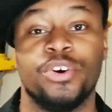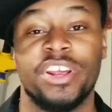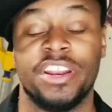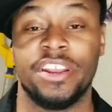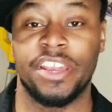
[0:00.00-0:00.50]
good
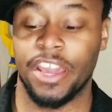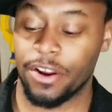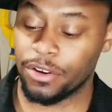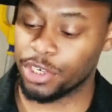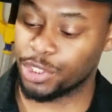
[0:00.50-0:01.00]

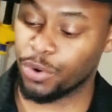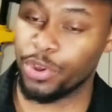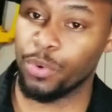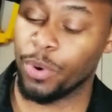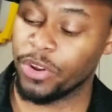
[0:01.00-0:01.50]
indicator to show
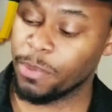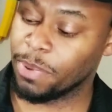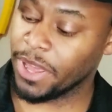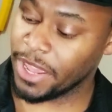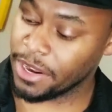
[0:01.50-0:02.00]
you where the
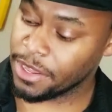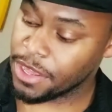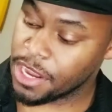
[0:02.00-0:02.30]
blade